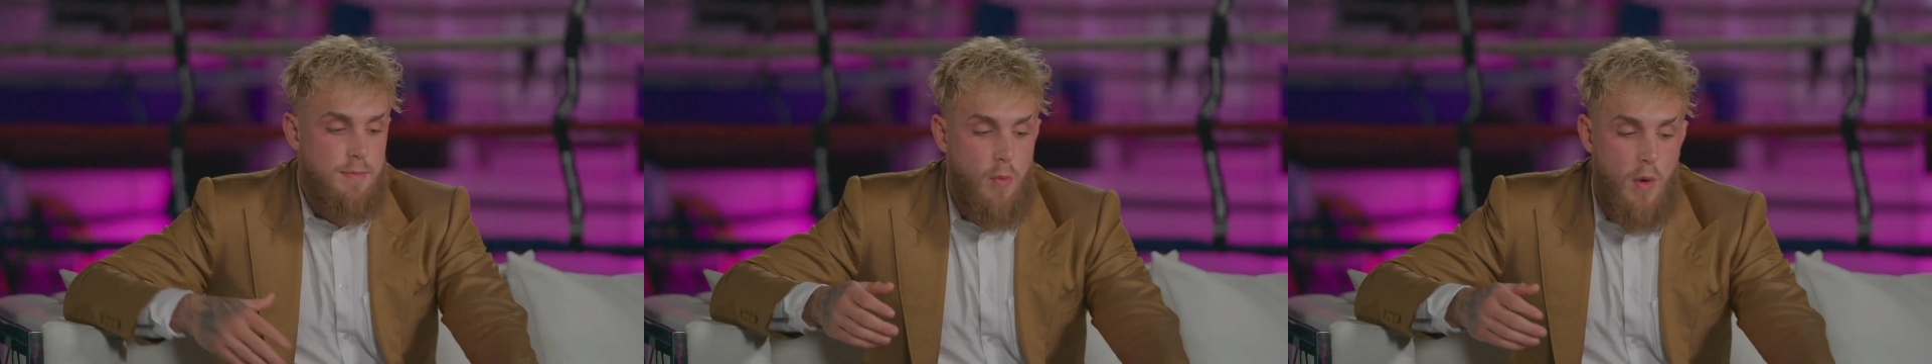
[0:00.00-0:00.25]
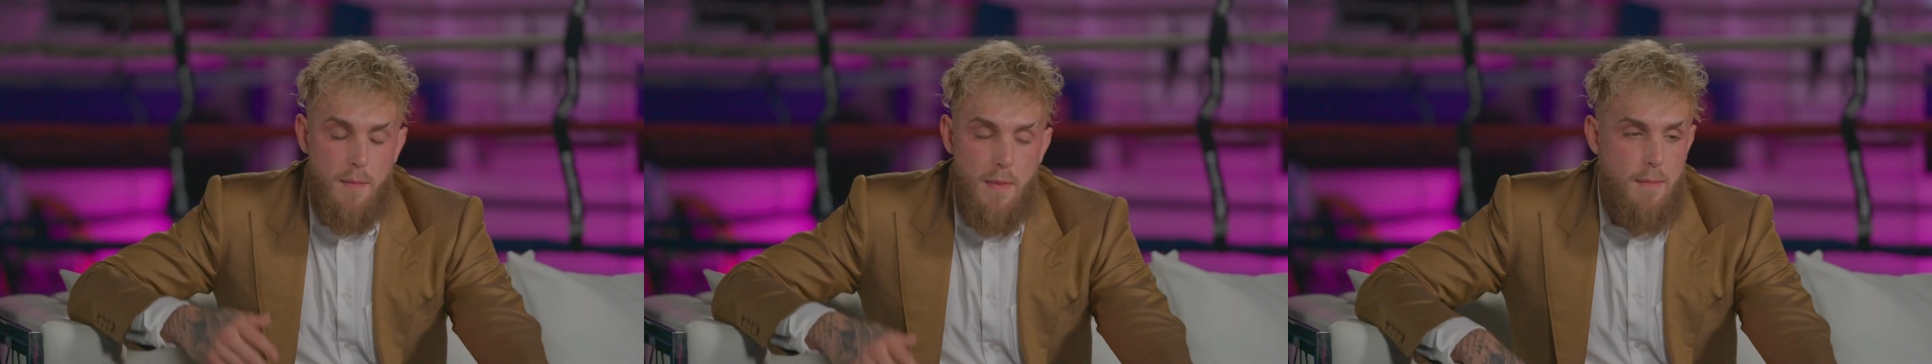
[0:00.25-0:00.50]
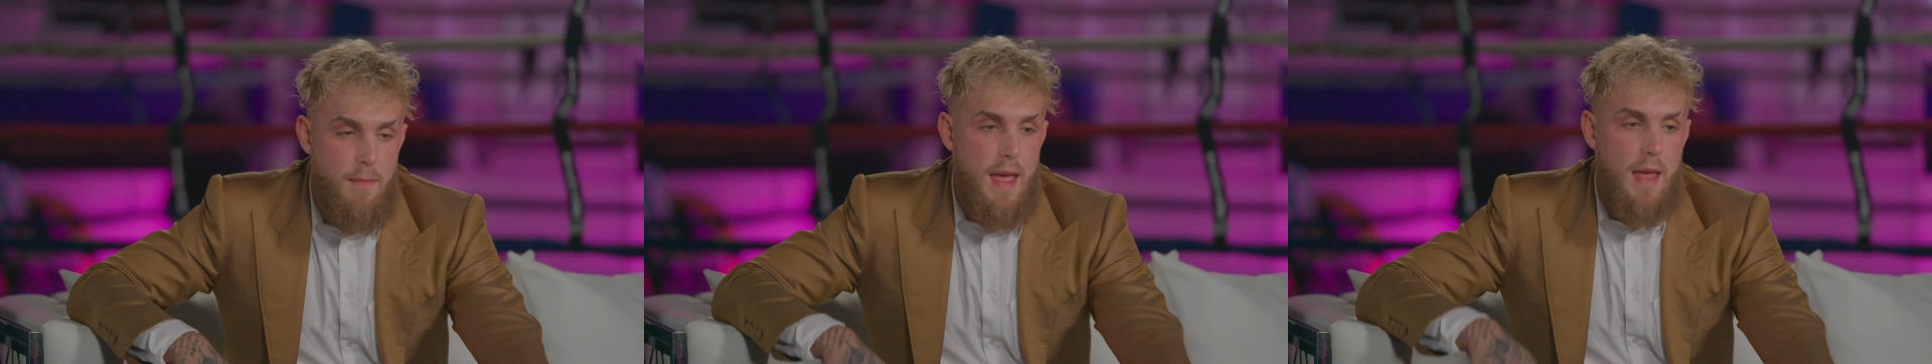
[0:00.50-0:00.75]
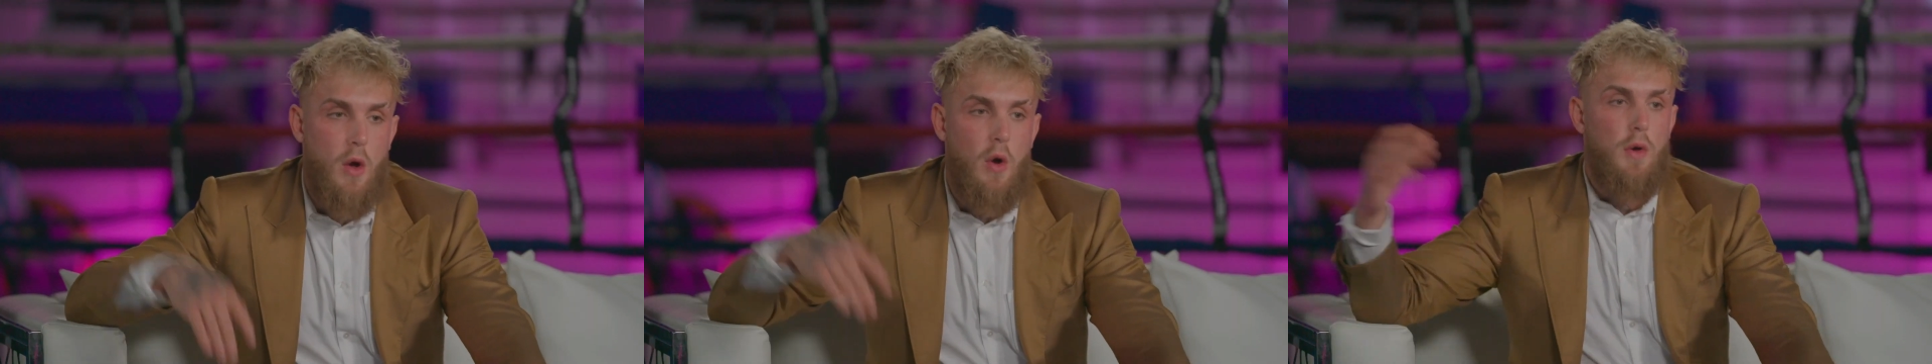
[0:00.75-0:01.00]
one of my
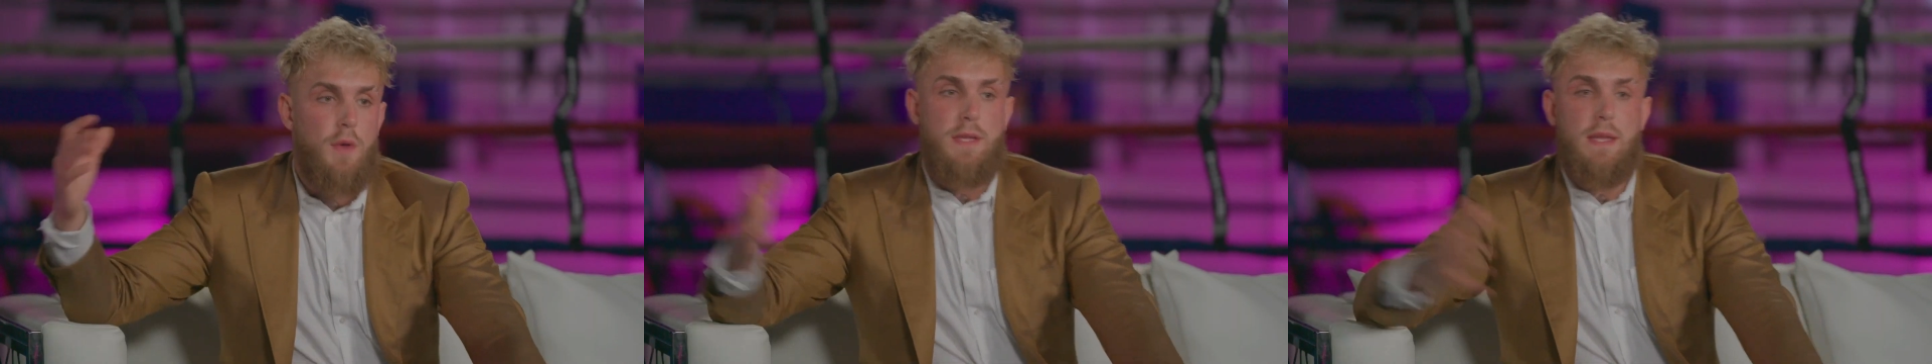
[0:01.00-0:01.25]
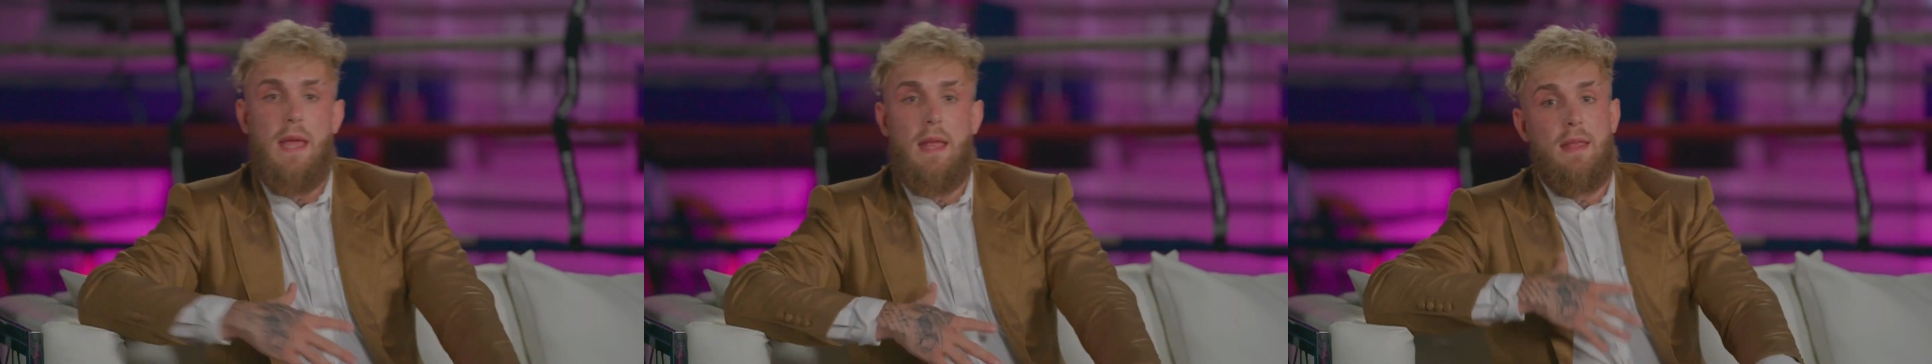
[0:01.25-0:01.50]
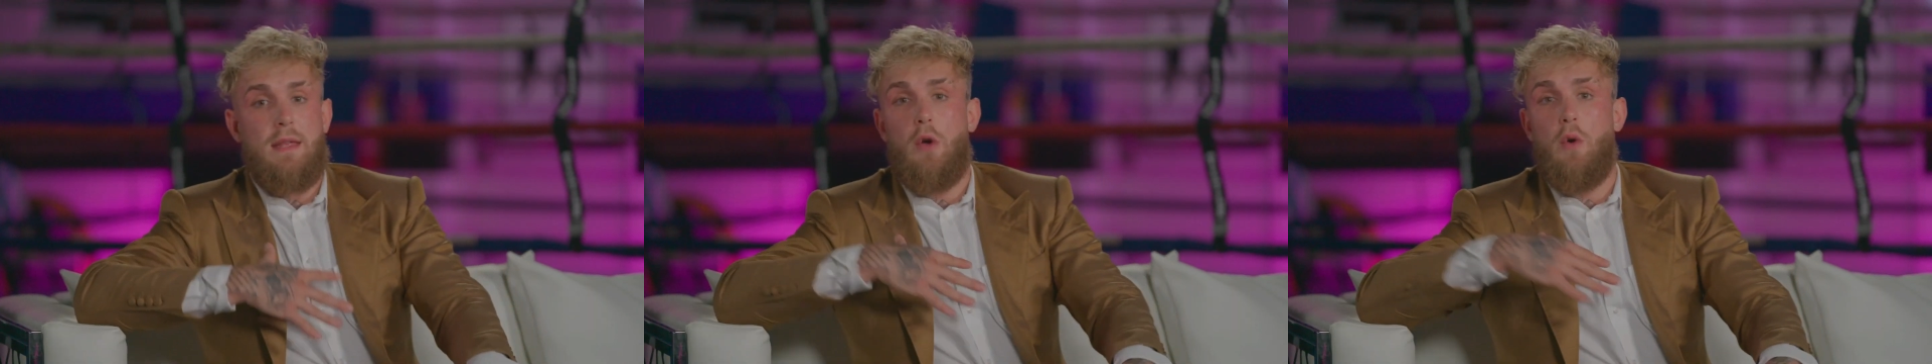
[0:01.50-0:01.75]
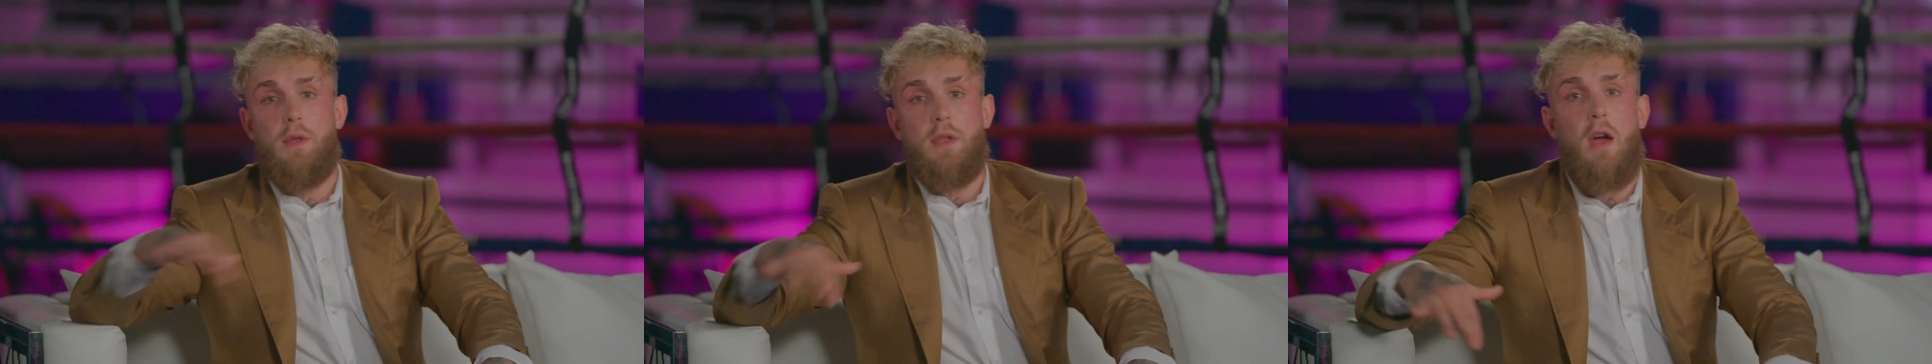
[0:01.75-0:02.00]
main goals in this
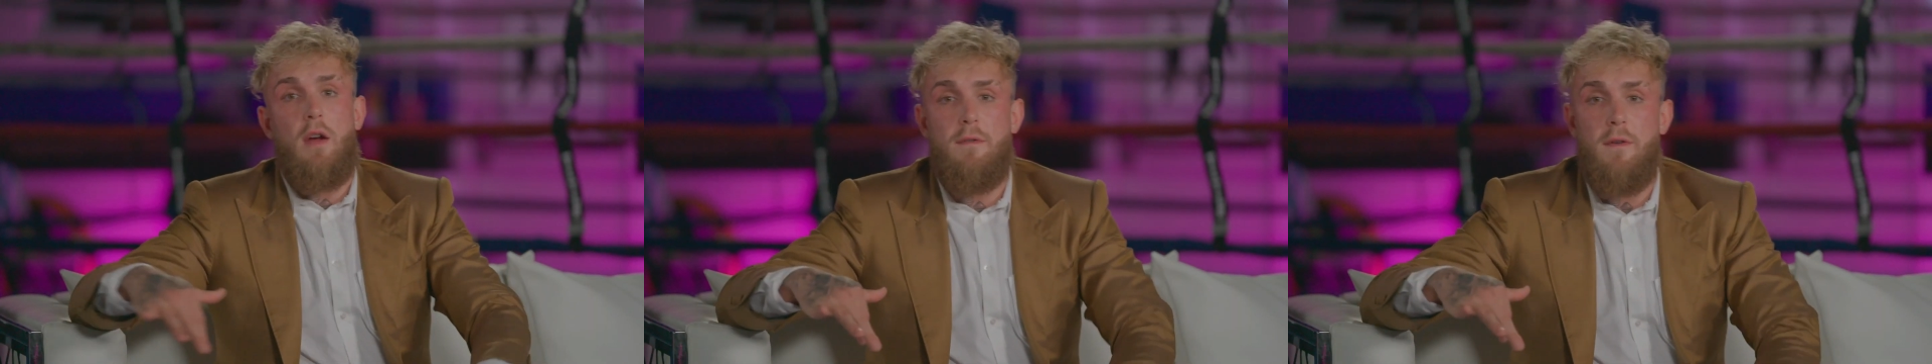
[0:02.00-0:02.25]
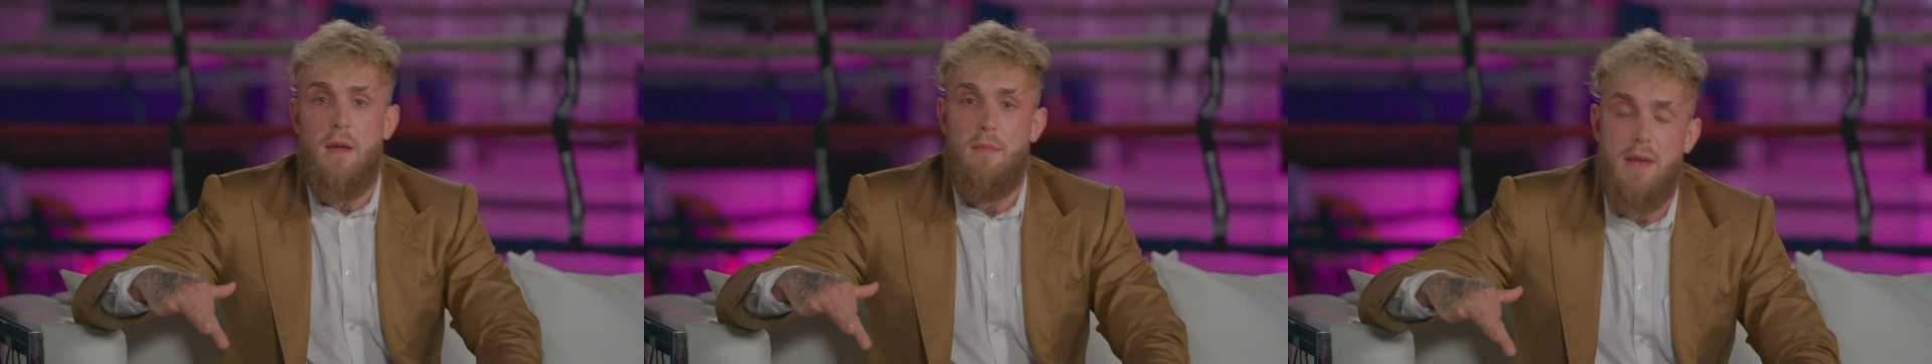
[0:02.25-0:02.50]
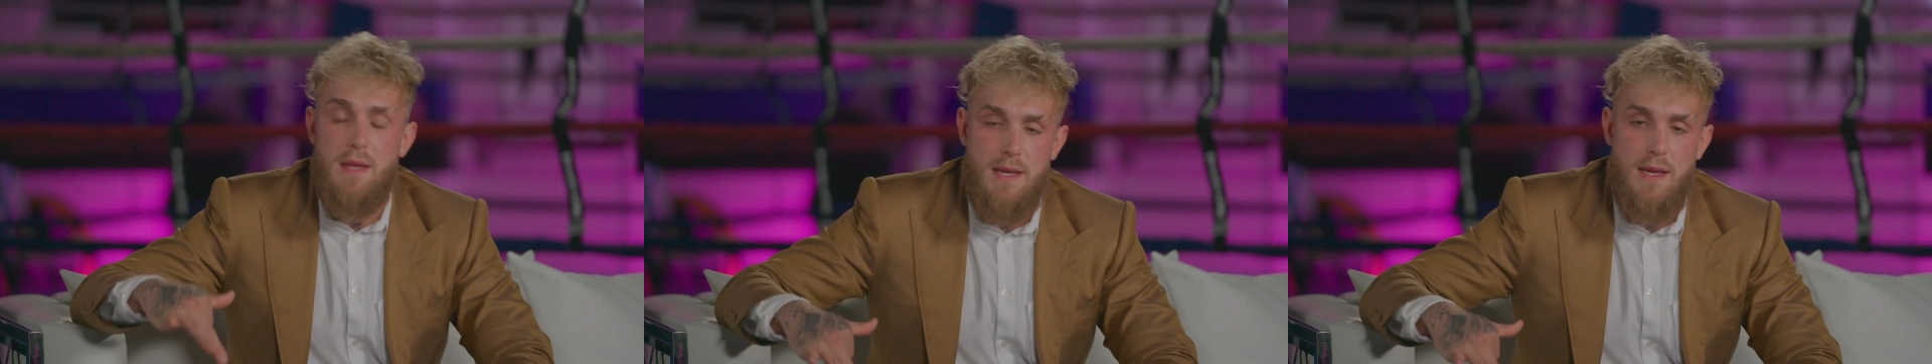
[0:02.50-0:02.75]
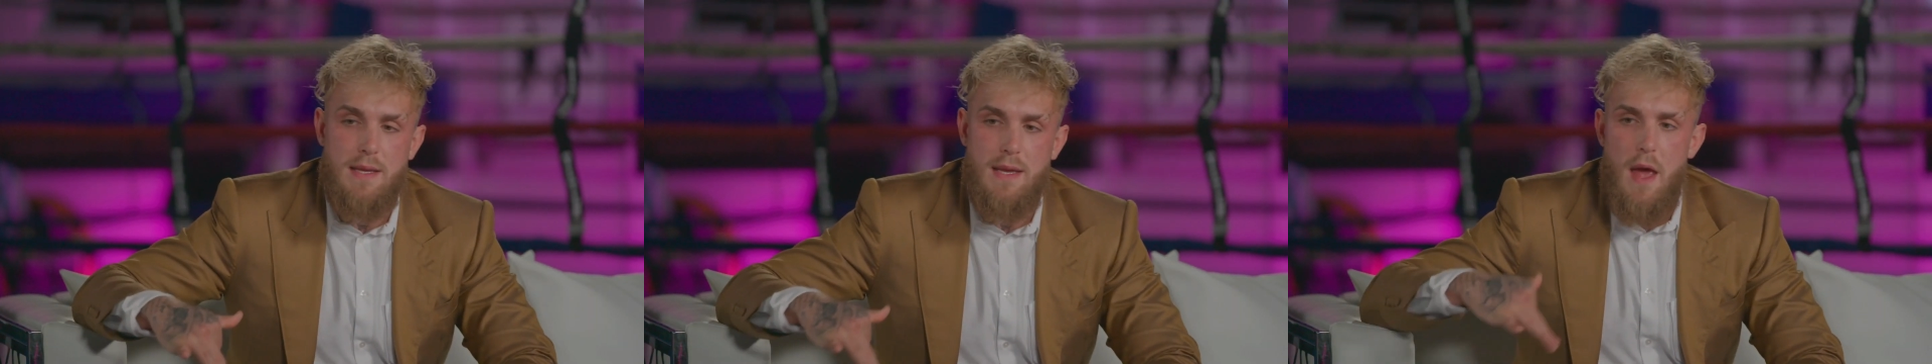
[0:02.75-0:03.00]
whole entire fight
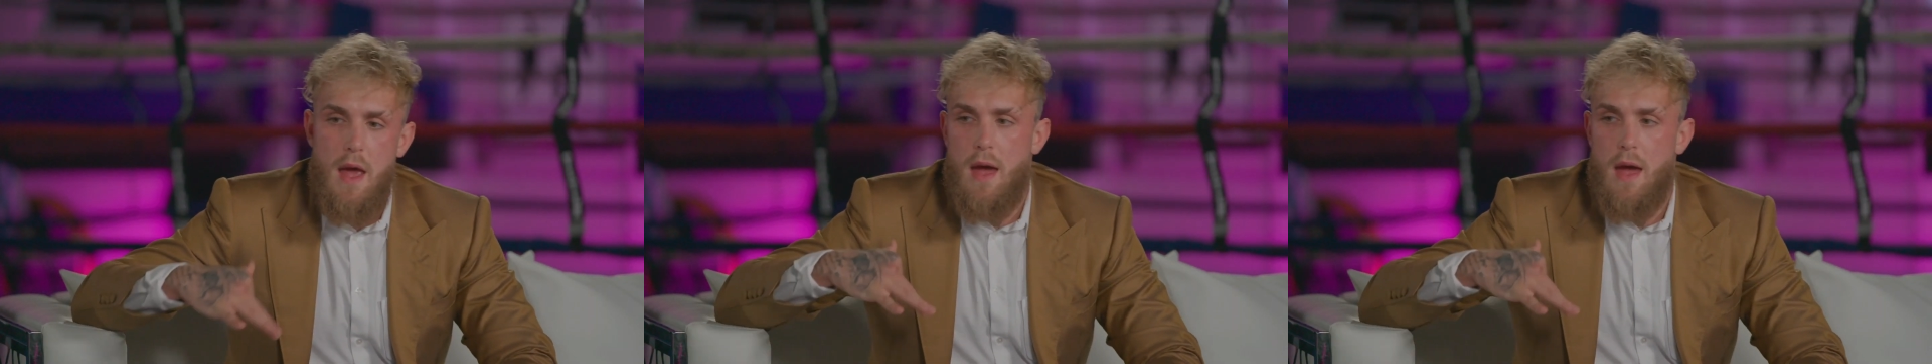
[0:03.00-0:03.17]
business.